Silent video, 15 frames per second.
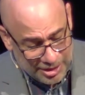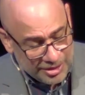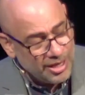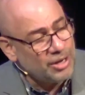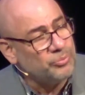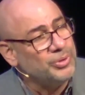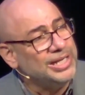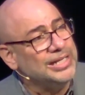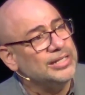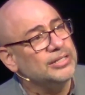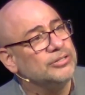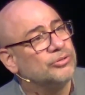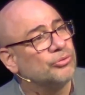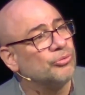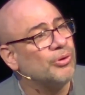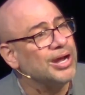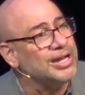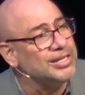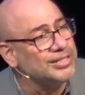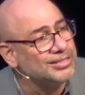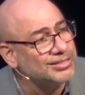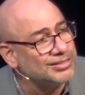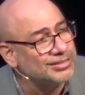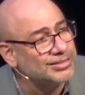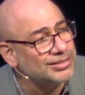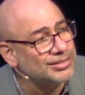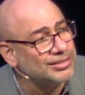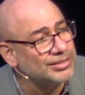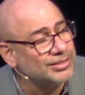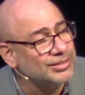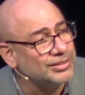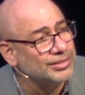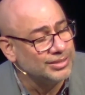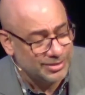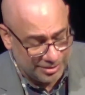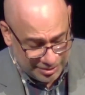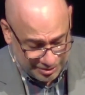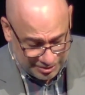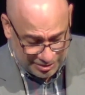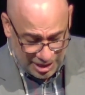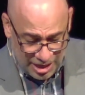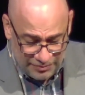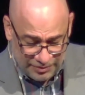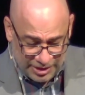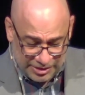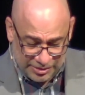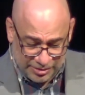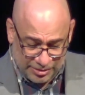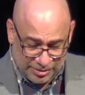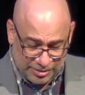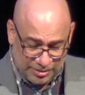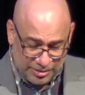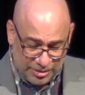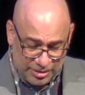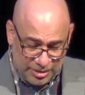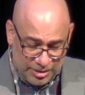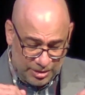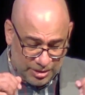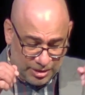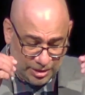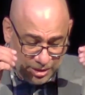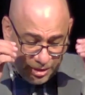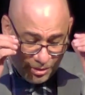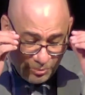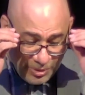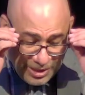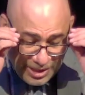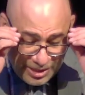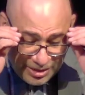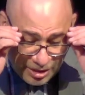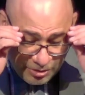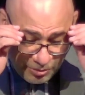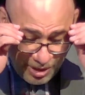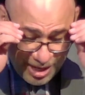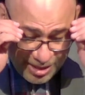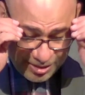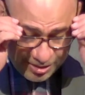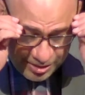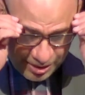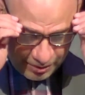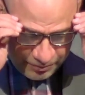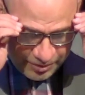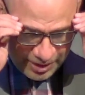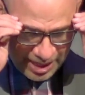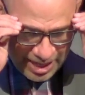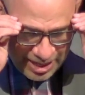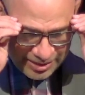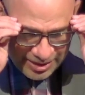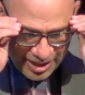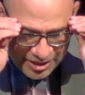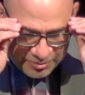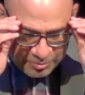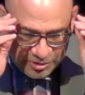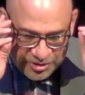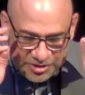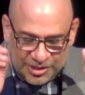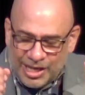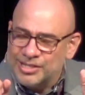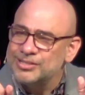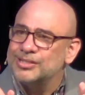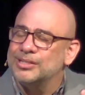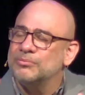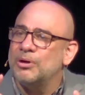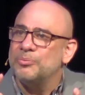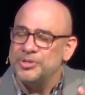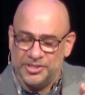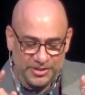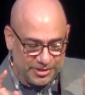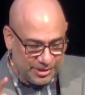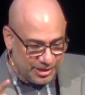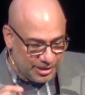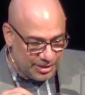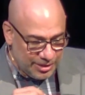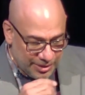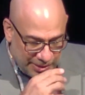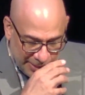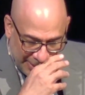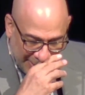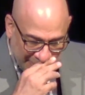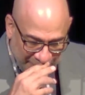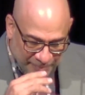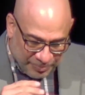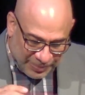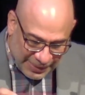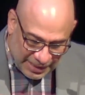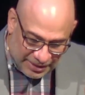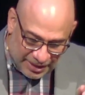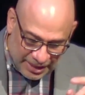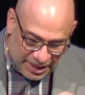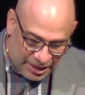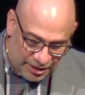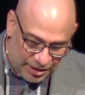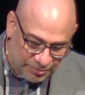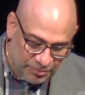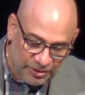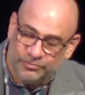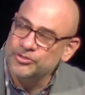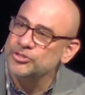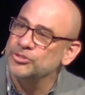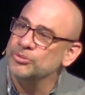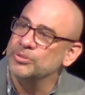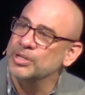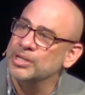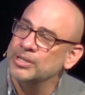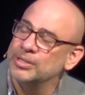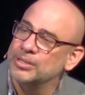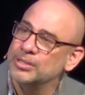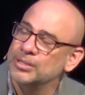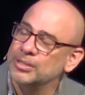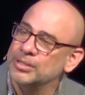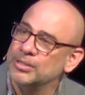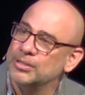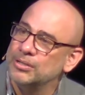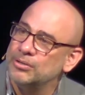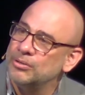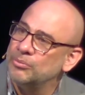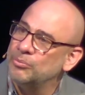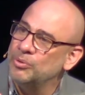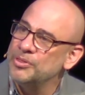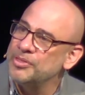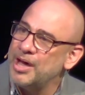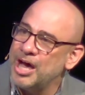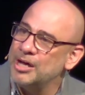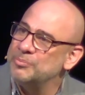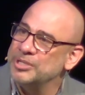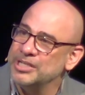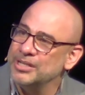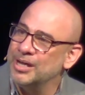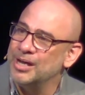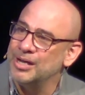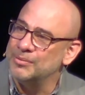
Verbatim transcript: that we need grace to save us. We need the grace of God, and that is precisely what we see in the kingdom of Judah with Abijam.